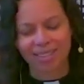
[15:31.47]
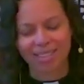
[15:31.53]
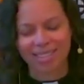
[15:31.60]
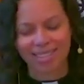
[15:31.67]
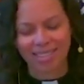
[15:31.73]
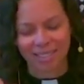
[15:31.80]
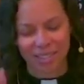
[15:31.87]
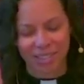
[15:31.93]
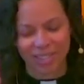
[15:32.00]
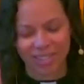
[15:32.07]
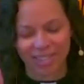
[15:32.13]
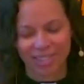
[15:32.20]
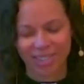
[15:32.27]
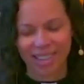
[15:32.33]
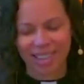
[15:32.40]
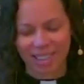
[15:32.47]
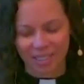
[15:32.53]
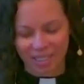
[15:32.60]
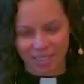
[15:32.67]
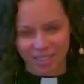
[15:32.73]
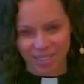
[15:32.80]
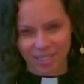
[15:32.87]
it was wet, just
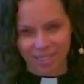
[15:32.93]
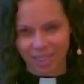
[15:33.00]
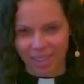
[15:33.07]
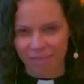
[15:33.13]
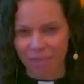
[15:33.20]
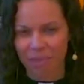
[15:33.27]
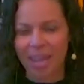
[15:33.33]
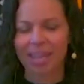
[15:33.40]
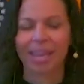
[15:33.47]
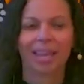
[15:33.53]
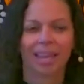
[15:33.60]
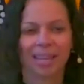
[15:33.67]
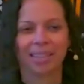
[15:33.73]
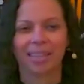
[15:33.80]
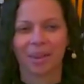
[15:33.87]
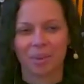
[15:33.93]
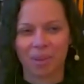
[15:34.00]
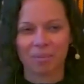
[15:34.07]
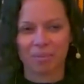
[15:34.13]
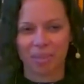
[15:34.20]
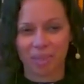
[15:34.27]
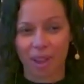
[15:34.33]
if you take
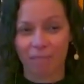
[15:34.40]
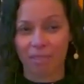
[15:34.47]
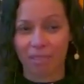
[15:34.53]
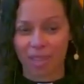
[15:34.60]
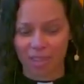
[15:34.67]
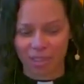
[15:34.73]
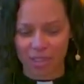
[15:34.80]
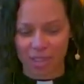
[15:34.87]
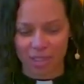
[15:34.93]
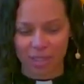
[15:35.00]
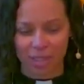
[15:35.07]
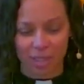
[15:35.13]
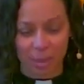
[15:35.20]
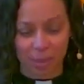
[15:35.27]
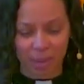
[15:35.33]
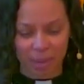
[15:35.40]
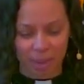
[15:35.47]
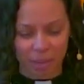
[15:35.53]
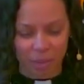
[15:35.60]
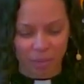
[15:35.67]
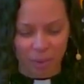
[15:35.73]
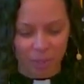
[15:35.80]
anything away from this conversation,
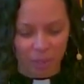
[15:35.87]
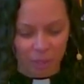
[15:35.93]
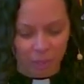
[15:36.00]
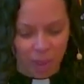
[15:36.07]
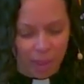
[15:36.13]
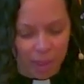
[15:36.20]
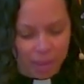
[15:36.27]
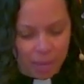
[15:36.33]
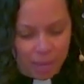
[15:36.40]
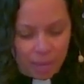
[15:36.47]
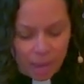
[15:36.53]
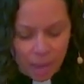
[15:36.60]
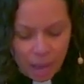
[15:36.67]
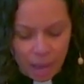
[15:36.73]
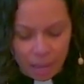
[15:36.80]
Olympic National Forest is what.